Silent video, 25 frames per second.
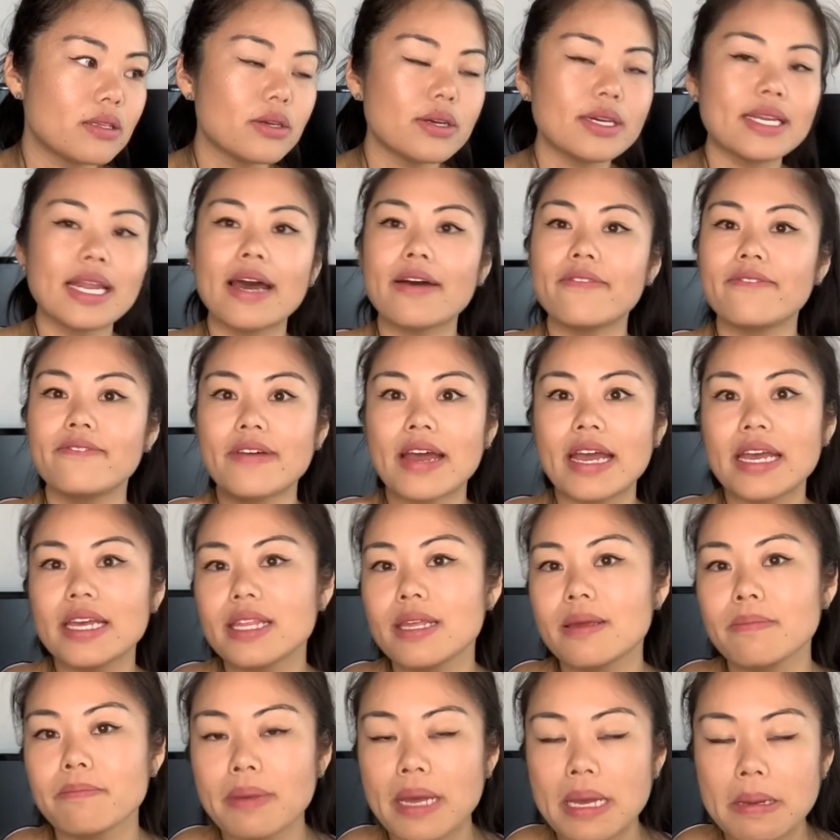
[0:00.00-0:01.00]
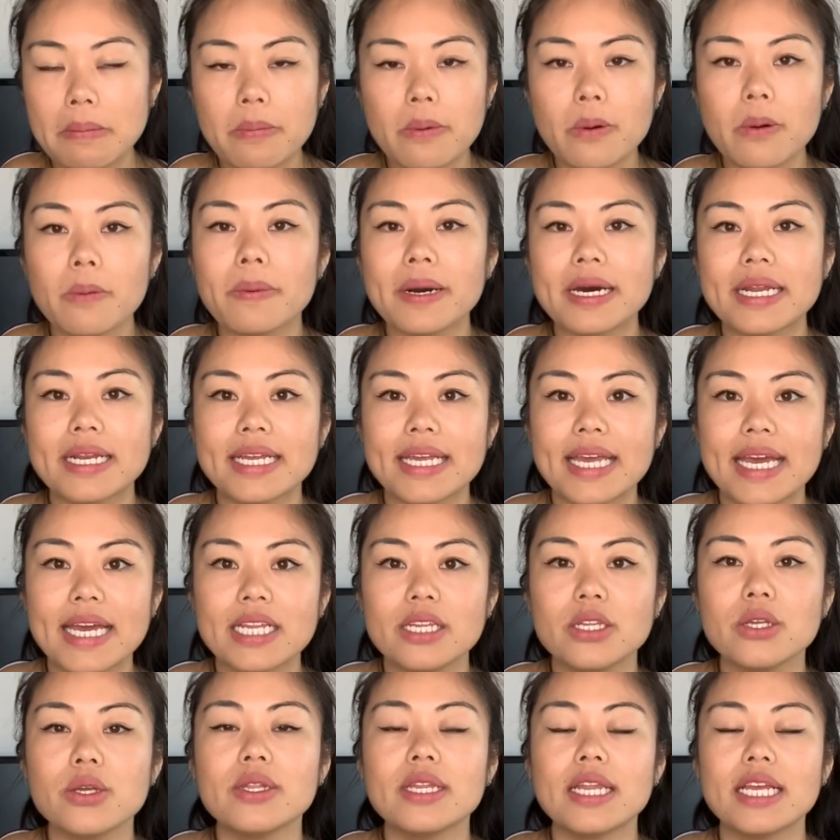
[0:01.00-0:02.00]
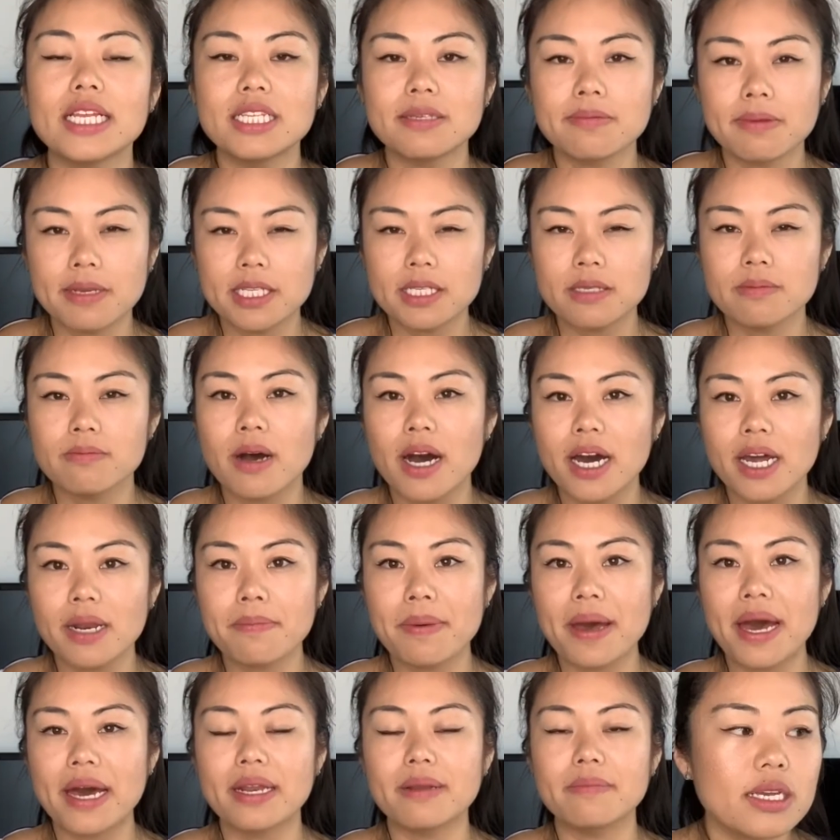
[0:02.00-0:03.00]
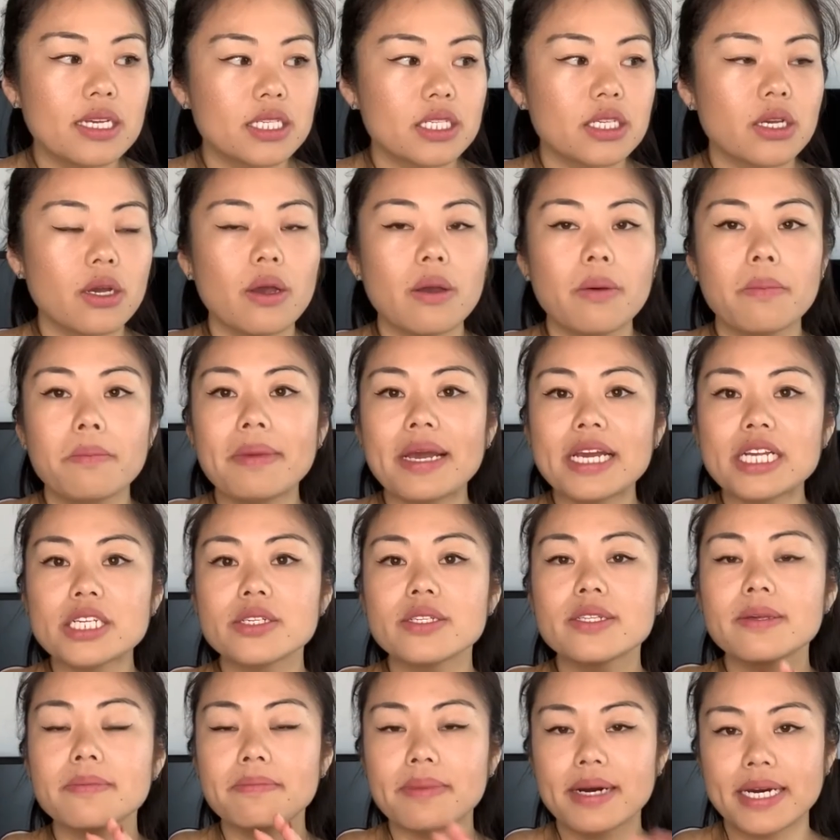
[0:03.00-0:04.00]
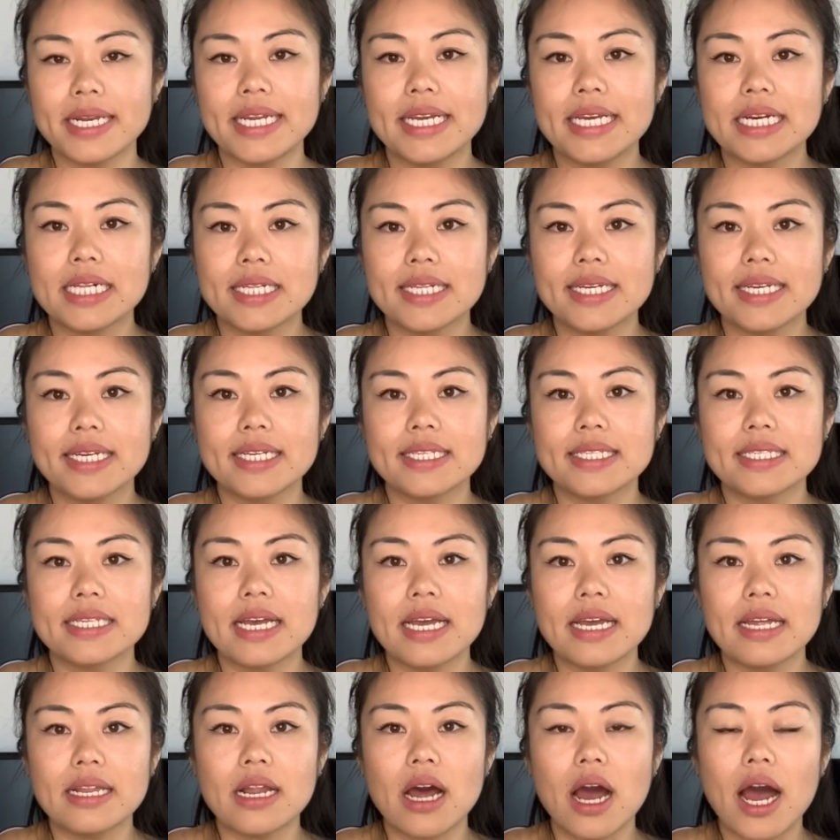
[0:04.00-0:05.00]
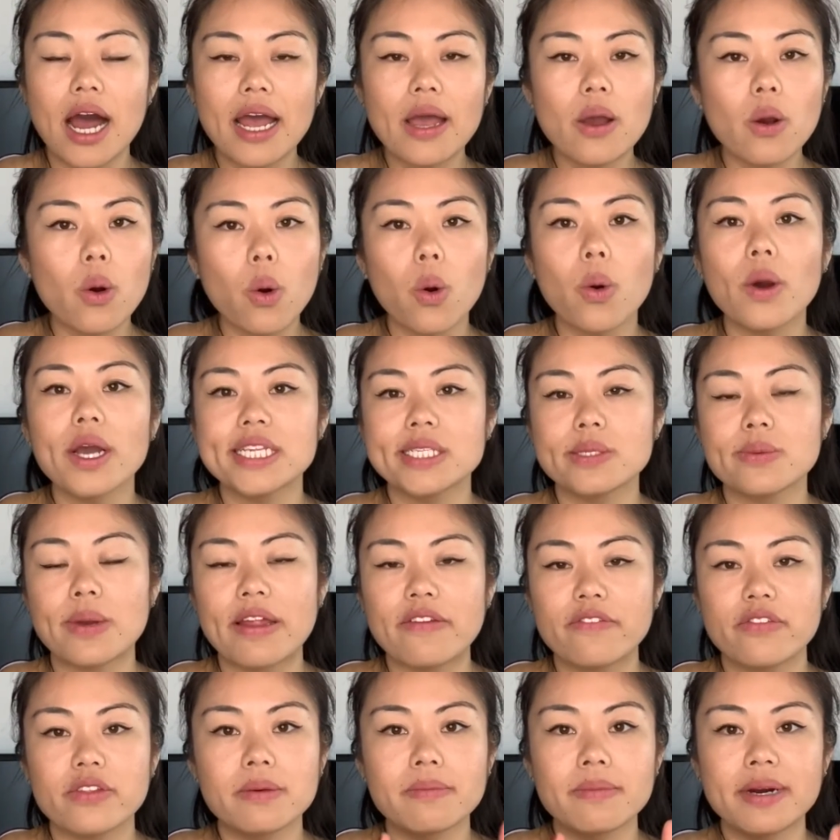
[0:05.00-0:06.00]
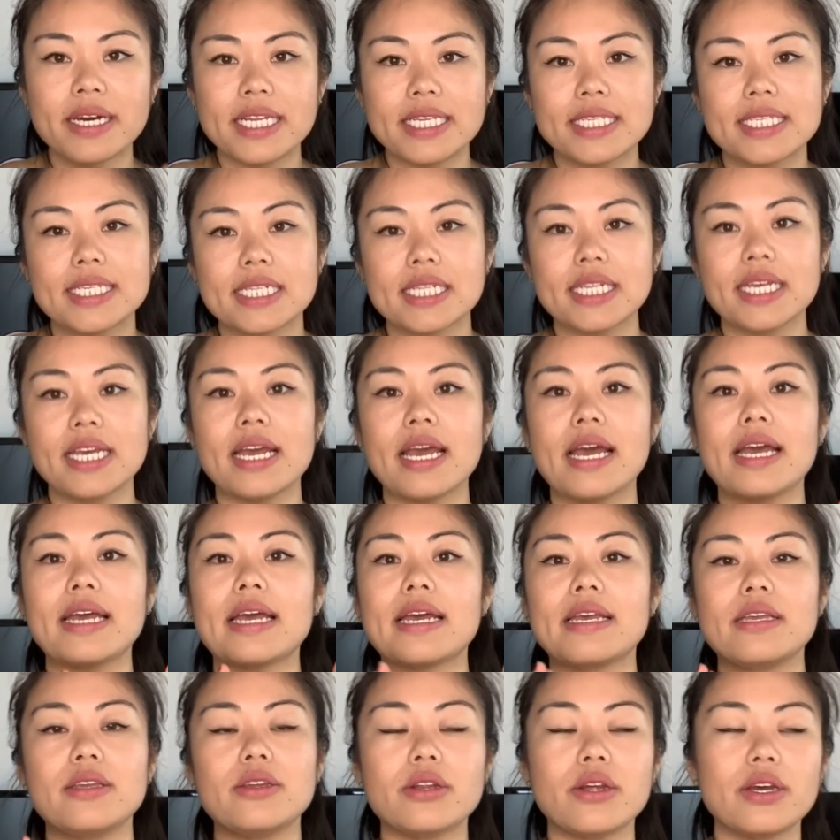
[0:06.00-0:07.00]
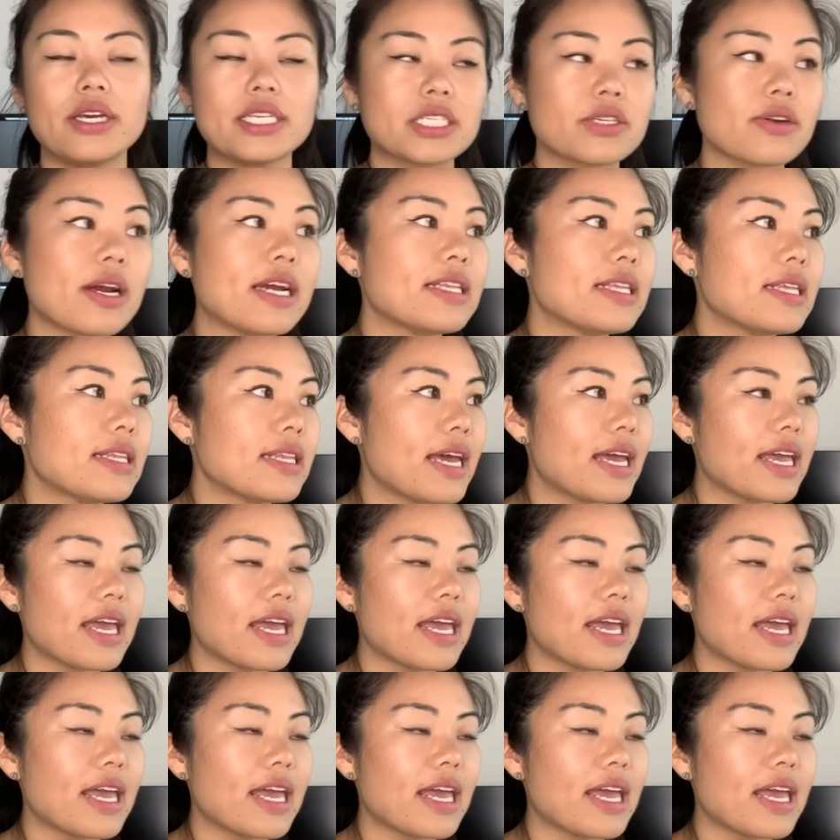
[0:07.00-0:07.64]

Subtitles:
have faith in people, but again, you need to be smart about it. So make sure the money clears, and I always wait for the money to clear. It's great that they